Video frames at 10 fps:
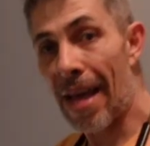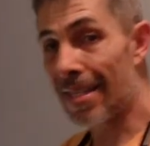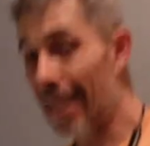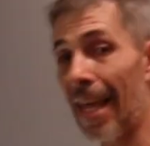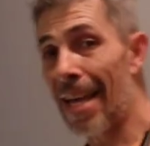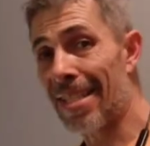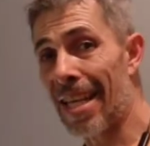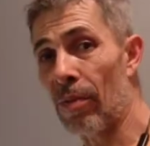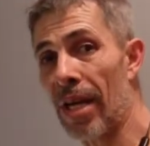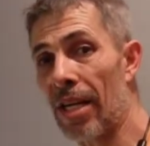that's the last
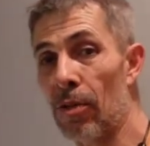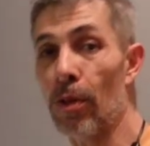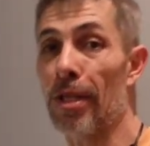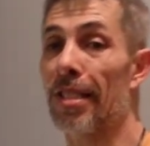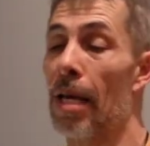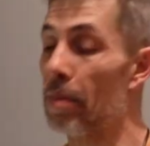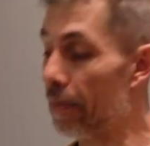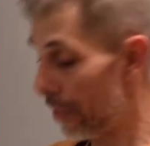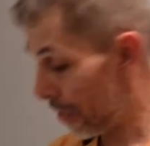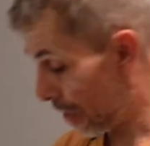thing we got to do on these steps. to
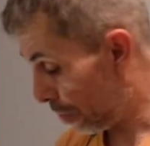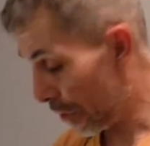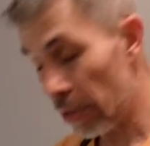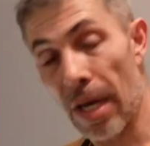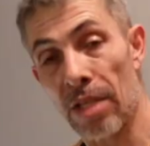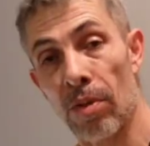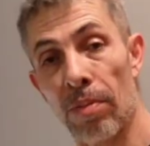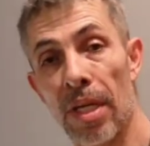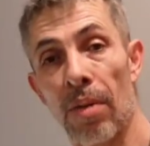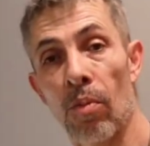figure i bring you guys with
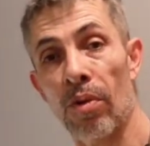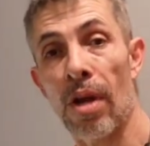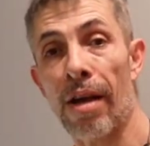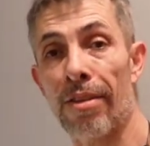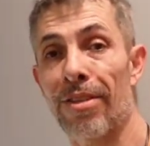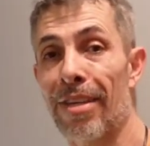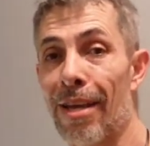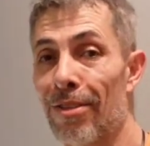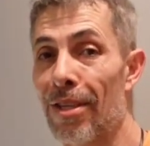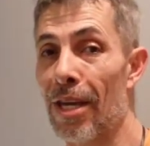me and we'll knock this thing
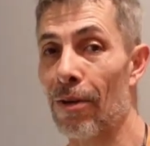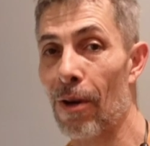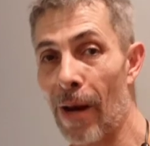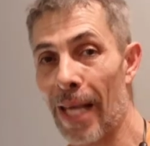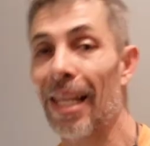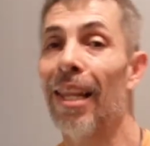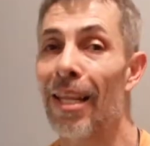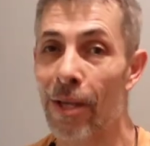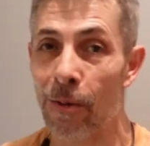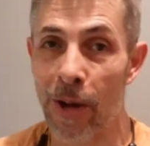out together. All right,
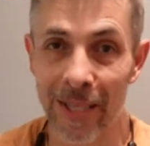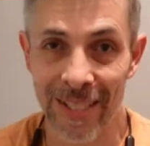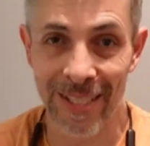let's go rock